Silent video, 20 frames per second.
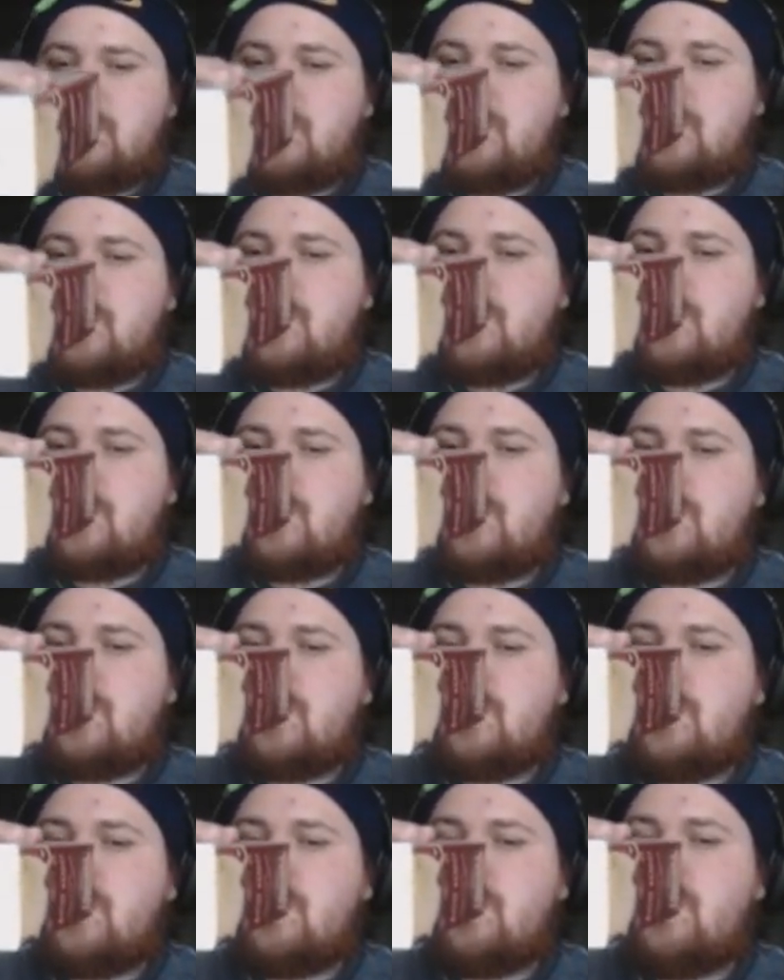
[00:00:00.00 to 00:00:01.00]

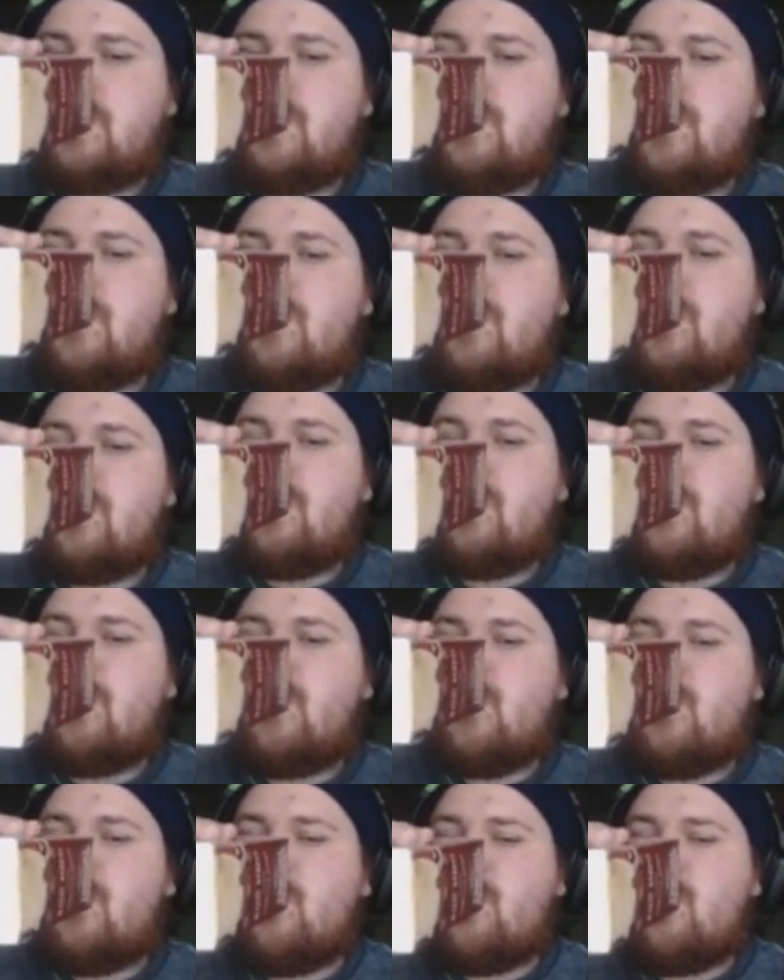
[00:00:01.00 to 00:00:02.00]

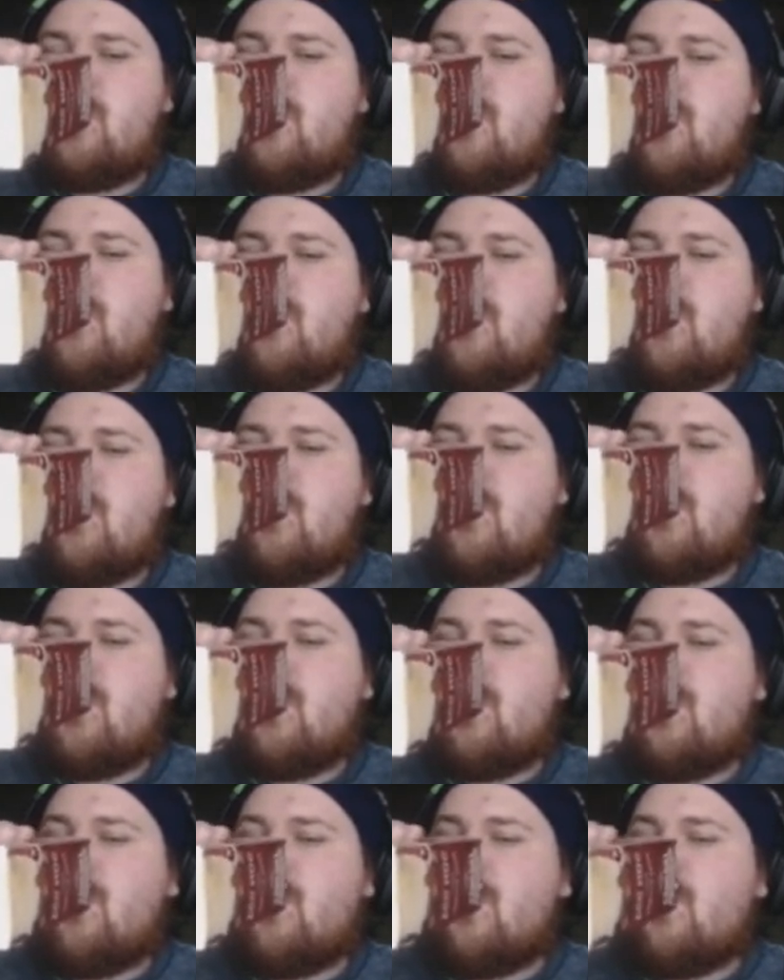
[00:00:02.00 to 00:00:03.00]

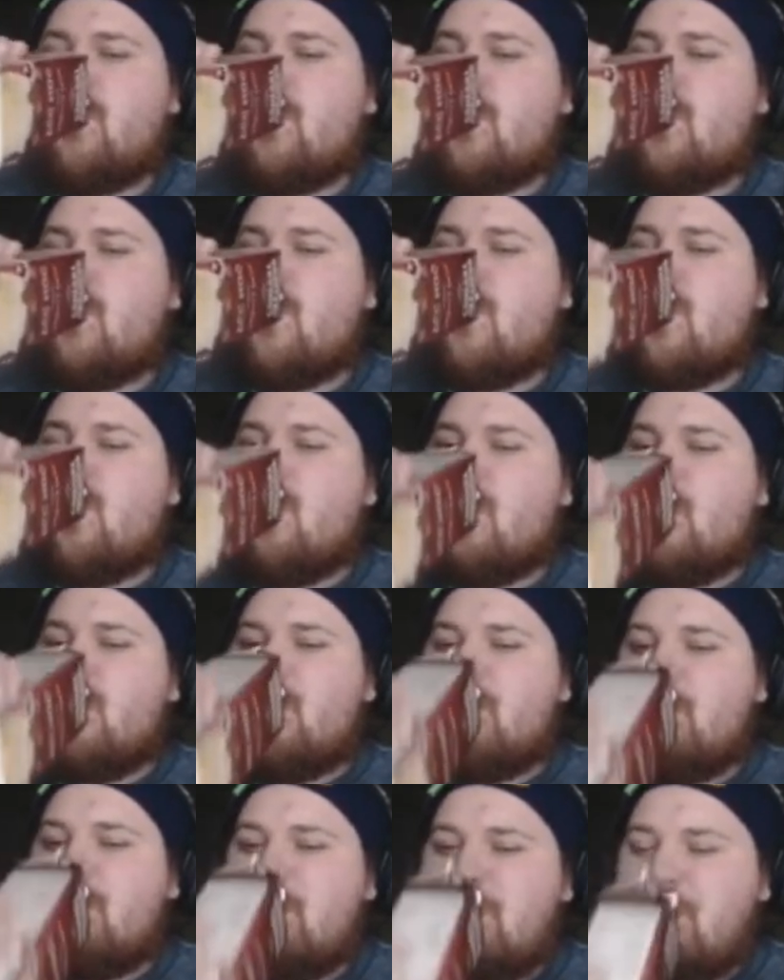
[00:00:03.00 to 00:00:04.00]

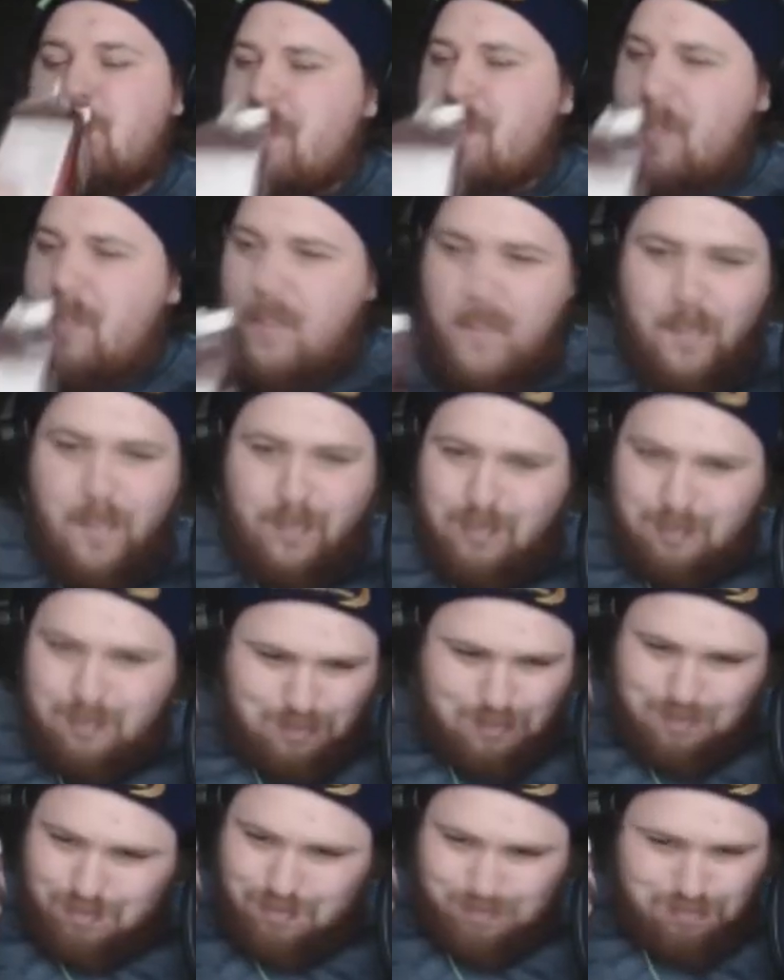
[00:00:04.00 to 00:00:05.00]

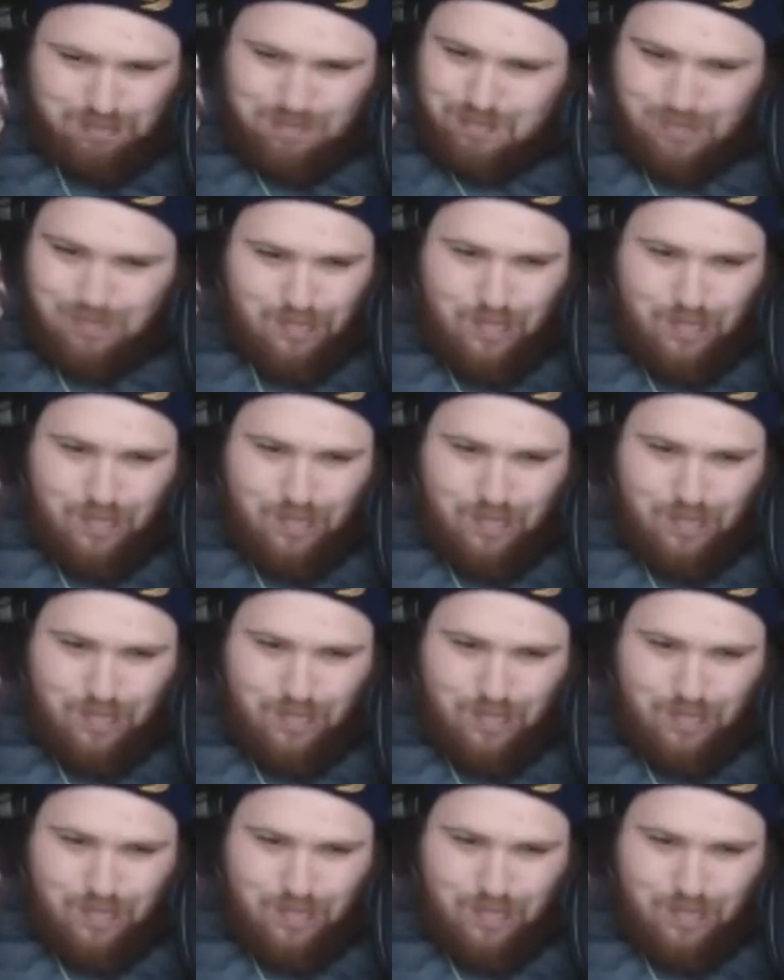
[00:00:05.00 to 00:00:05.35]
This person isn't speaking.